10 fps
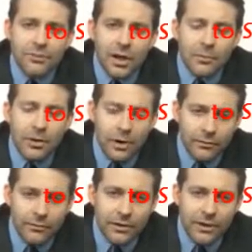coming
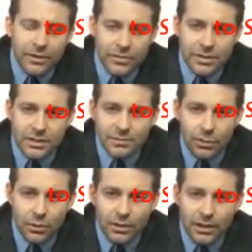off of very interesting
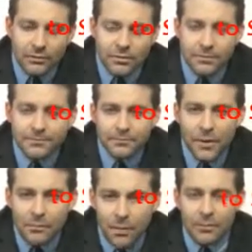support levels,
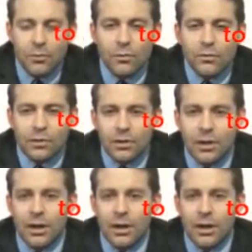might be worth a look.